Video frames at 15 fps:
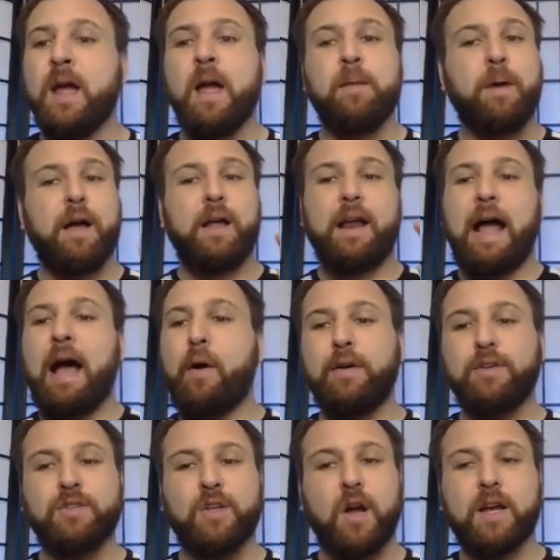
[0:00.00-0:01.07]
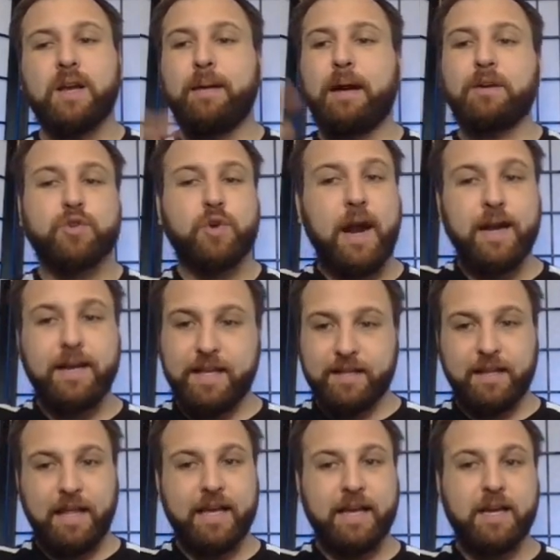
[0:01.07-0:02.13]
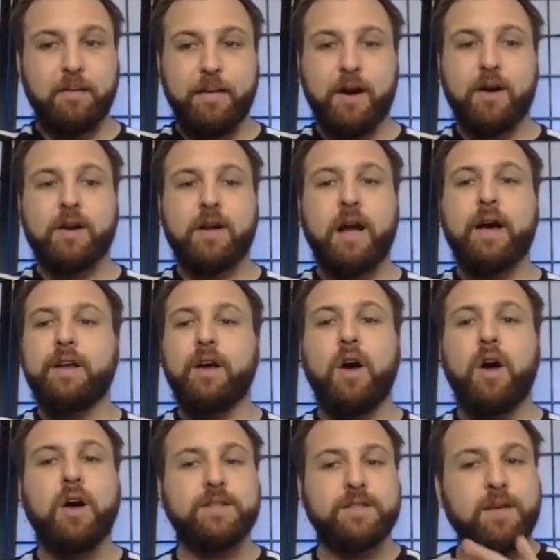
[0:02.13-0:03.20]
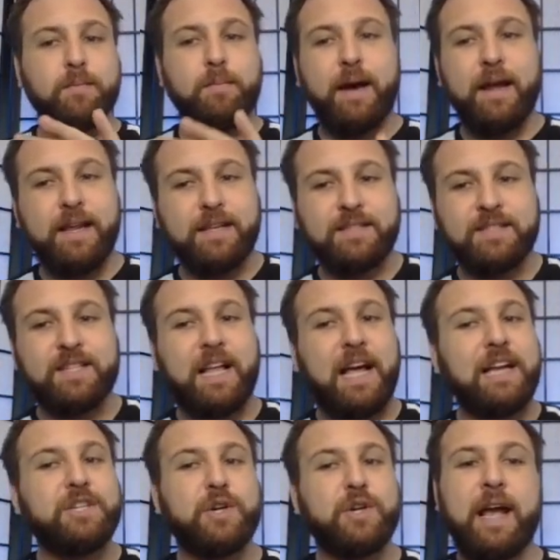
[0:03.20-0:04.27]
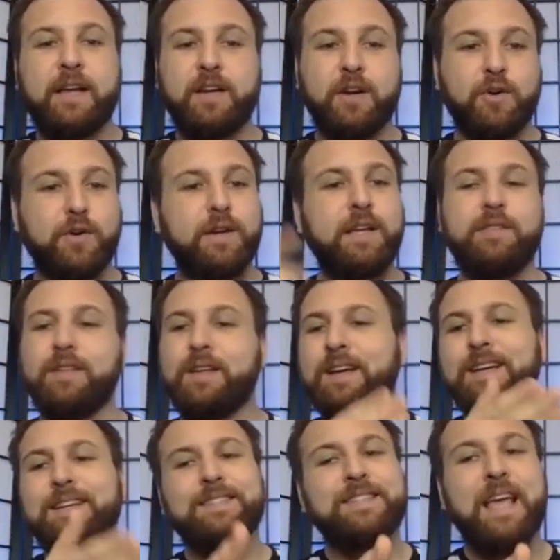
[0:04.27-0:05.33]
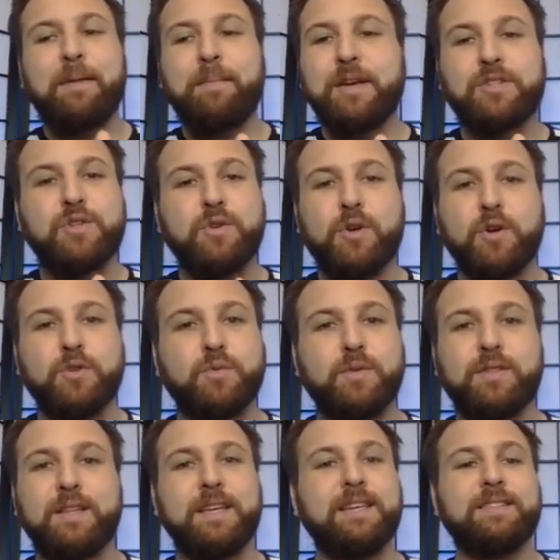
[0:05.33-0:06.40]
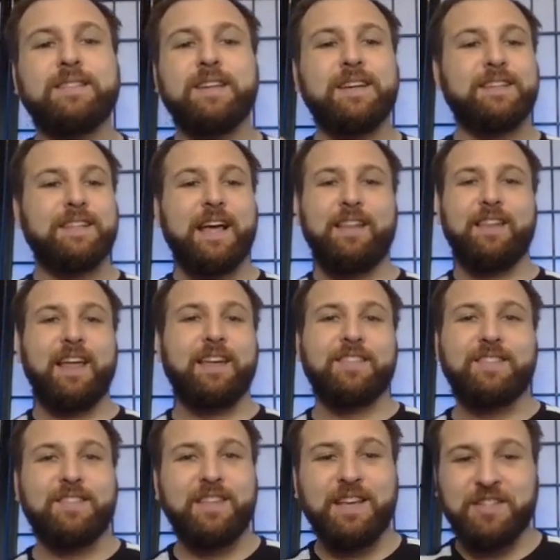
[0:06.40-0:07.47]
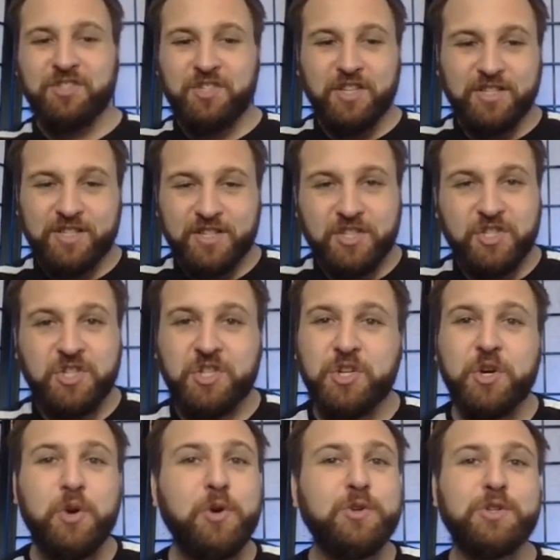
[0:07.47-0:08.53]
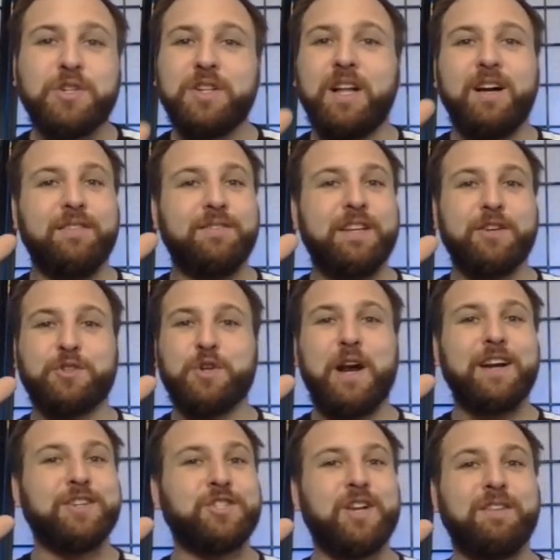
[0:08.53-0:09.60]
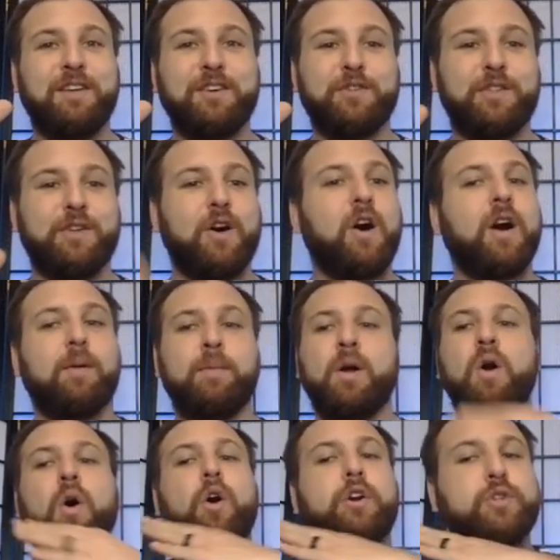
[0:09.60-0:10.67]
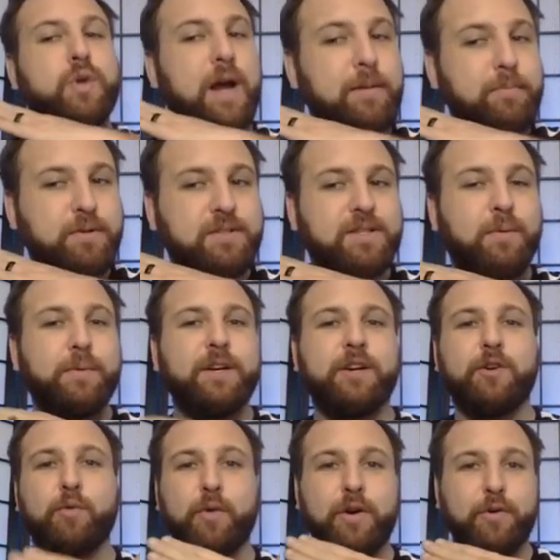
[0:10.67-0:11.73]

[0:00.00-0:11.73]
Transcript: But how I was talking about trying to get like an Americana on somebody and slide your hand underneath, same issue goes with these that like it's just this huge glove that you're trying to shove under their arm or you're trying to put someone in a rear